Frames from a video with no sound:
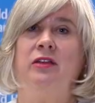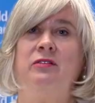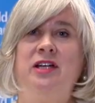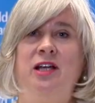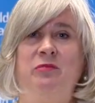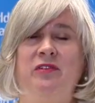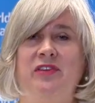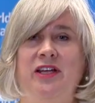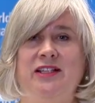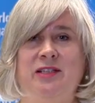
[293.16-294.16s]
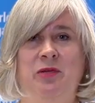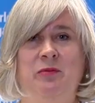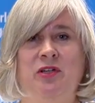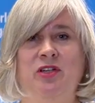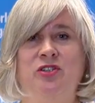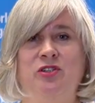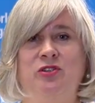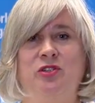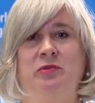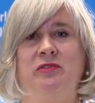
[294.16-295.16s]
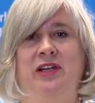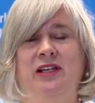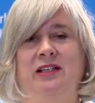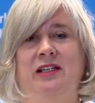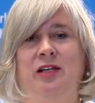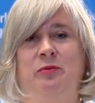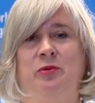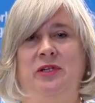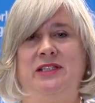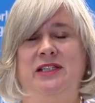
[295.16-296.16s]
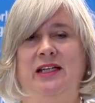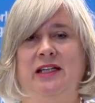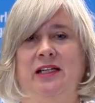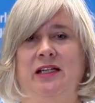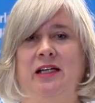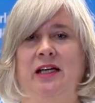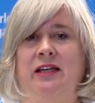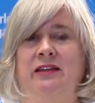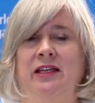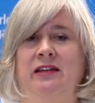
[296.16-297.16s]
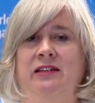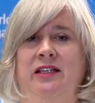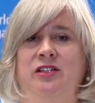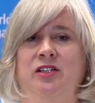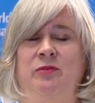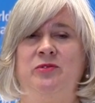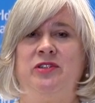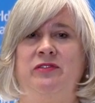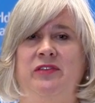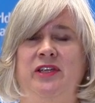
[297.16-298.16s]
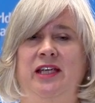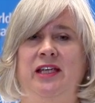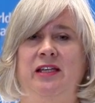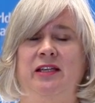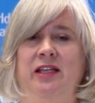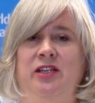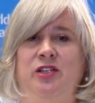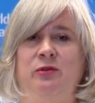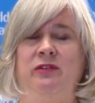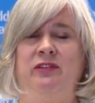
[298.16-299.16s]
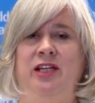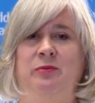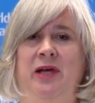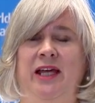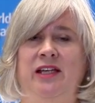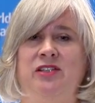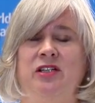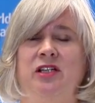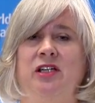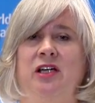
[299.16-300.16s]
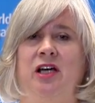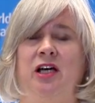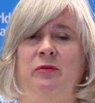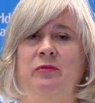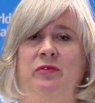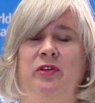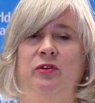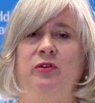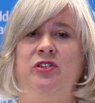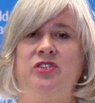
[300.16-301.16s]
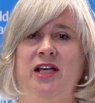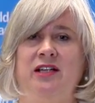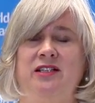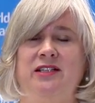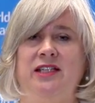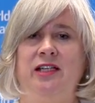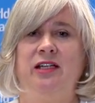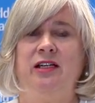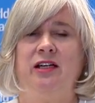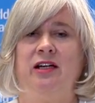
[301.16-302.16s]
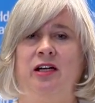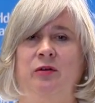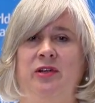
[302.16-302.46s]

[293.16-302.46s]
There are a number of things that people can do to prevent lead poisoning. I think in terms of the issue of lead paint, um, you could check to see uh,